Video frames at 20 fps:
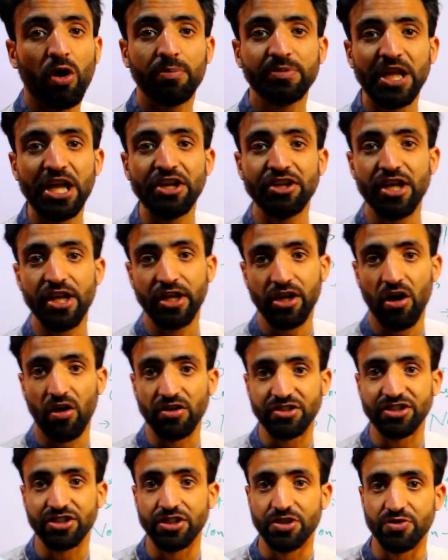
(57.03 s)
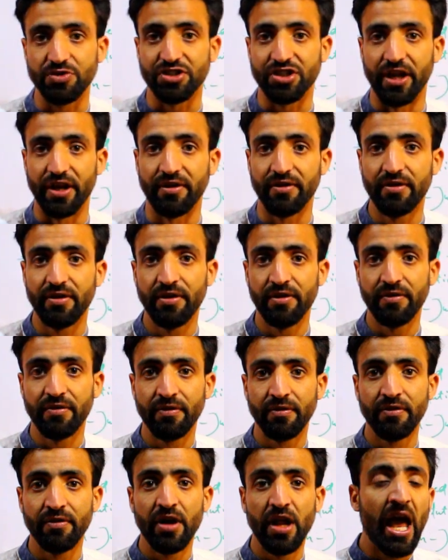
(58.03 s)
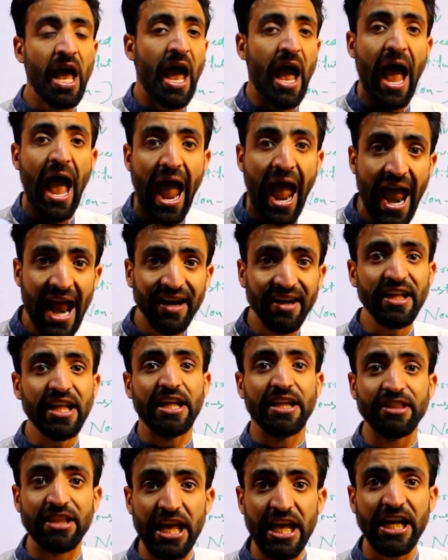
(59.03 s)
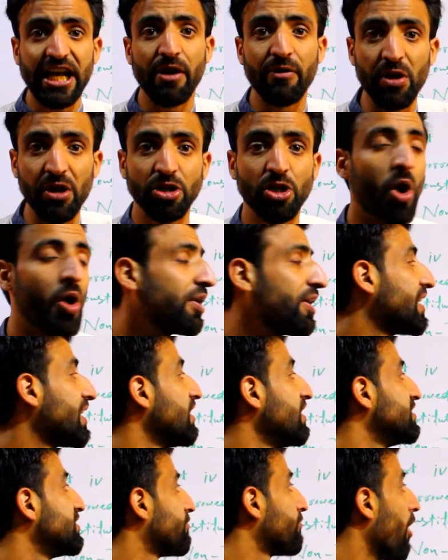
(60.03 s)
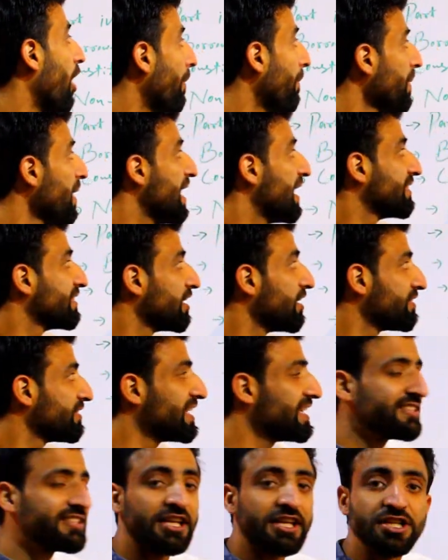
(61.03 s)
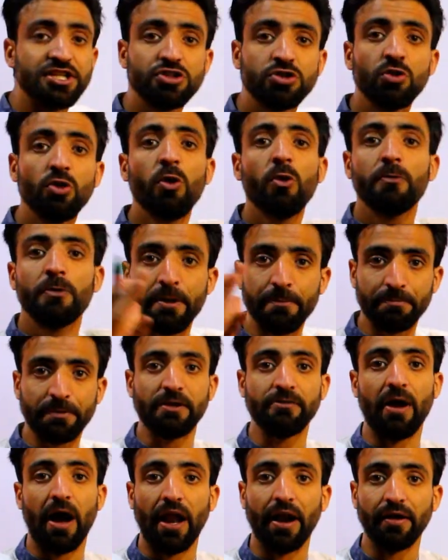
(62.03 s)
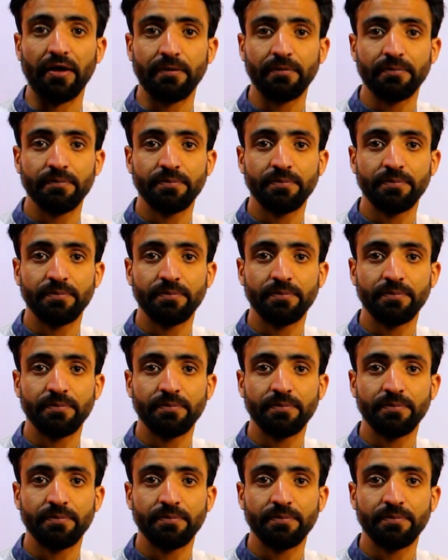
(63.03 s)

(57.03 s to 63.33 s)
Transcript: of the Indian Constitution, and they cover the articles from 36 to 51.